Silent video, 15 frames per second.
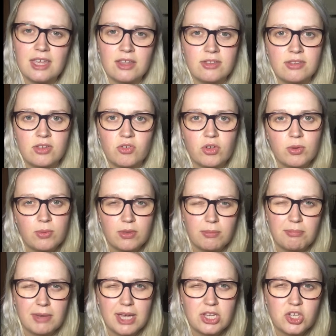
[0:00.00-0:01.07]
Considering it was a
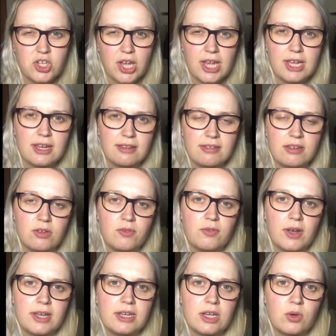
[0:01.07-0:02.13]
matte shade, I still
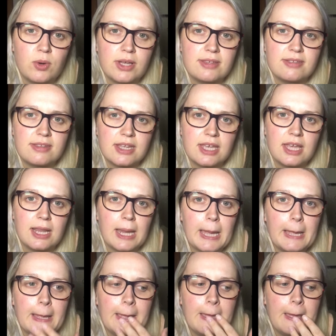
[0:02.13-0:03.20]
find it quite sticky,
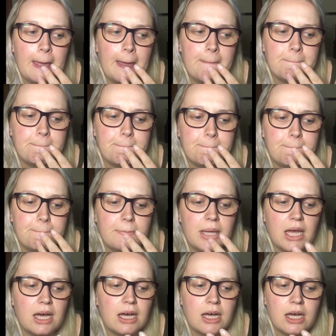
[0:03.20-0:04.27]
like
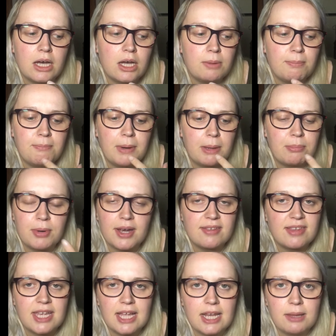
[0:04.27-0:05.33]
by
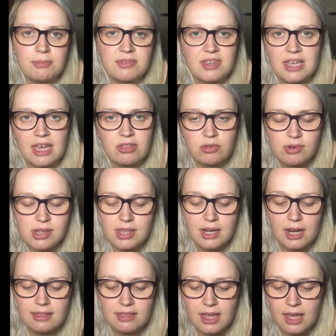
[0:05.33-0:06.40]
pressing your lips together or anything
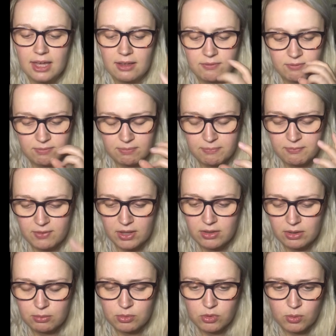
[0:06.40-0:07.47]
like that, I felt
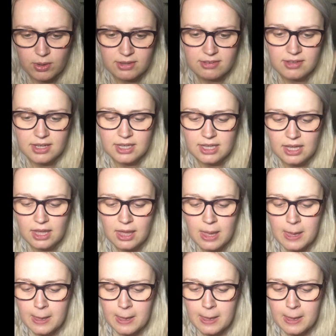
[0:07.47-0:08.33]
it was quite sticky.